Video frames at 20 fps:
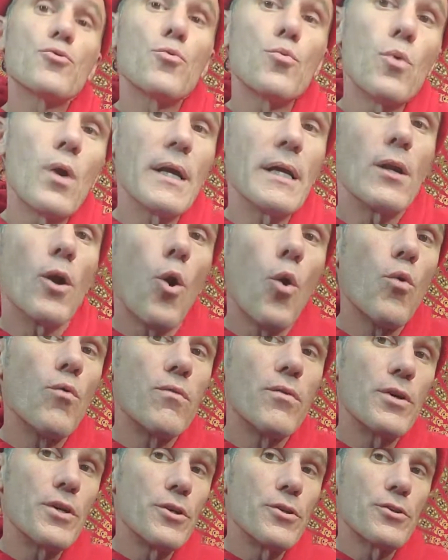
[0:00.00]
right
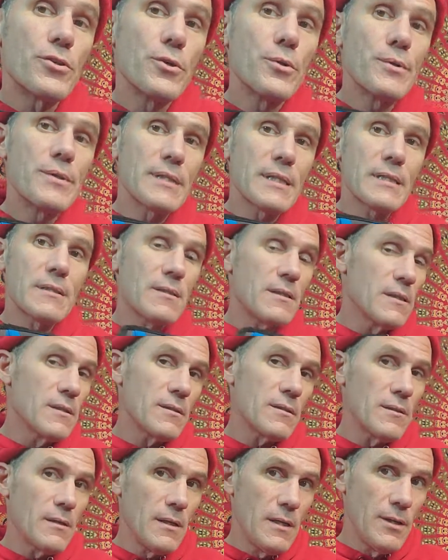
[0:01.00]
over your
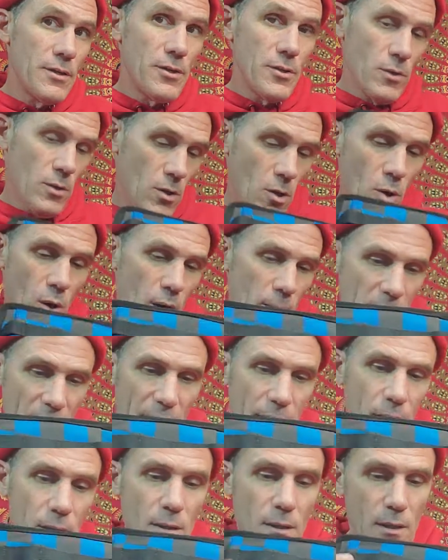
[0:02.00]
260s in your Aloha bag.
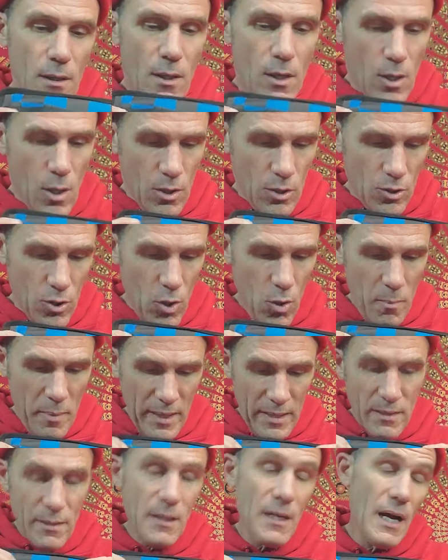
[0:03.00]
So
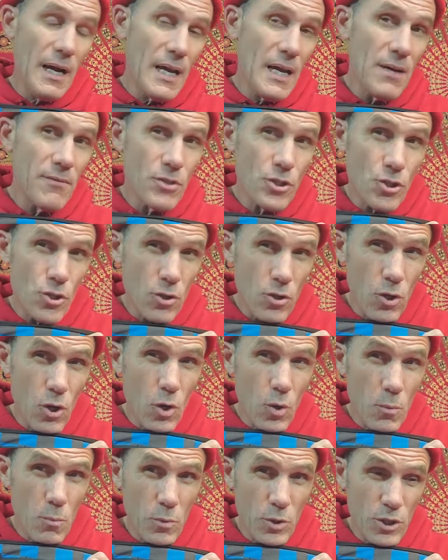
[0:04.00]
basically I have a
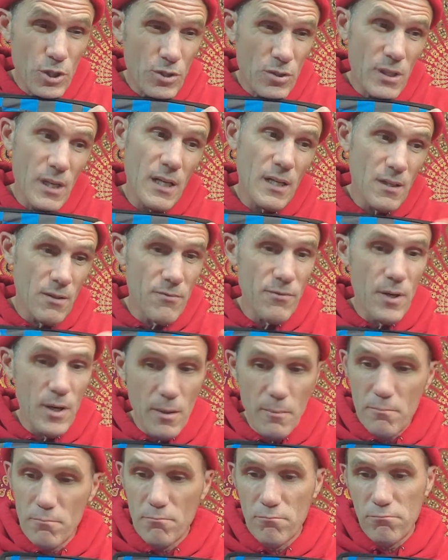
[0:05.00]
Shalom, which is kind of
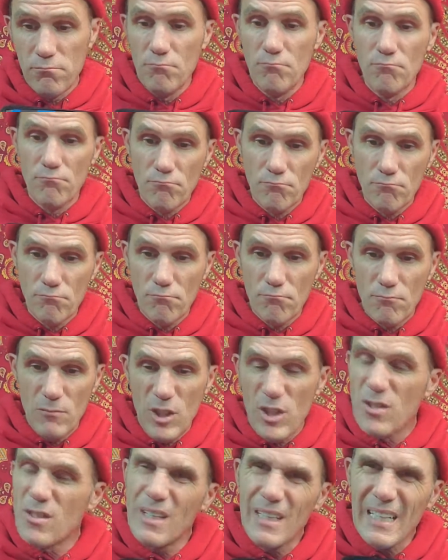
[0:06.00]

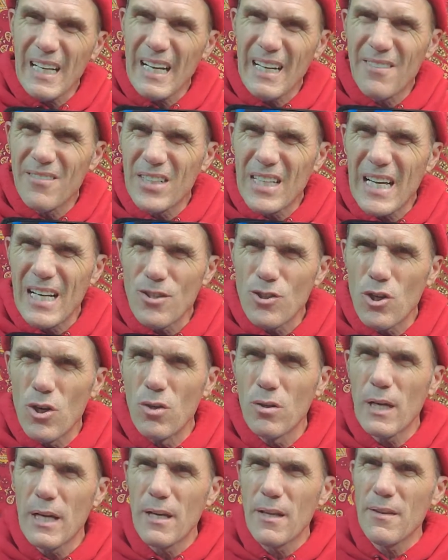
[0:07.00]
just like kind of a
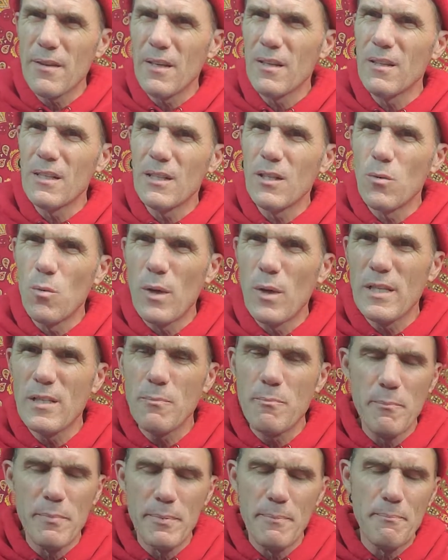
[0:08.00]
catch-all kind of thing, like a
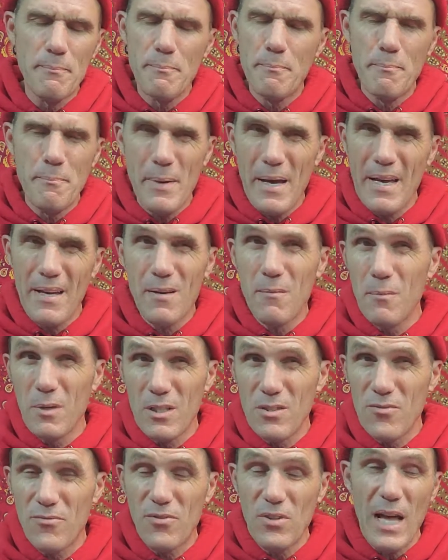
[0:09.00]
waistband, but
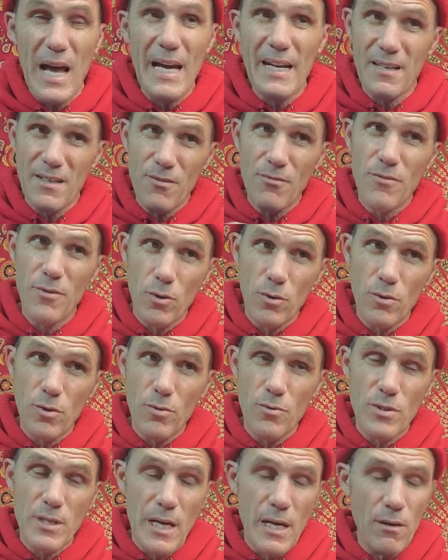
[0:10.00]
it's flat and it
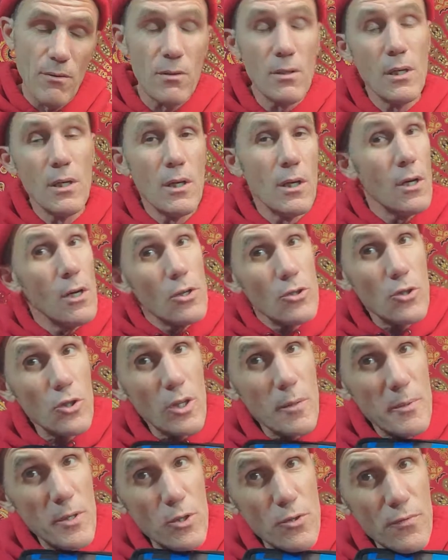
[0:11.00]
velcros down. So it
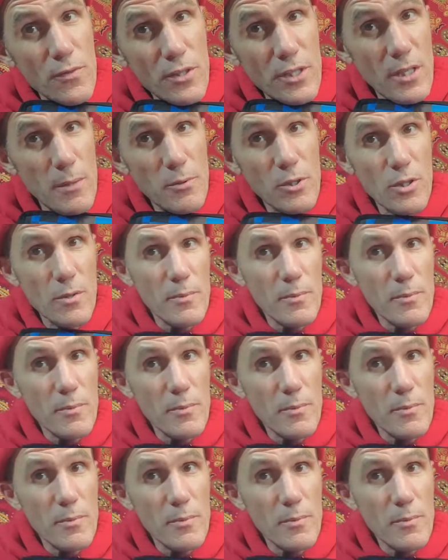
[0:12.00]
could be used for tips, could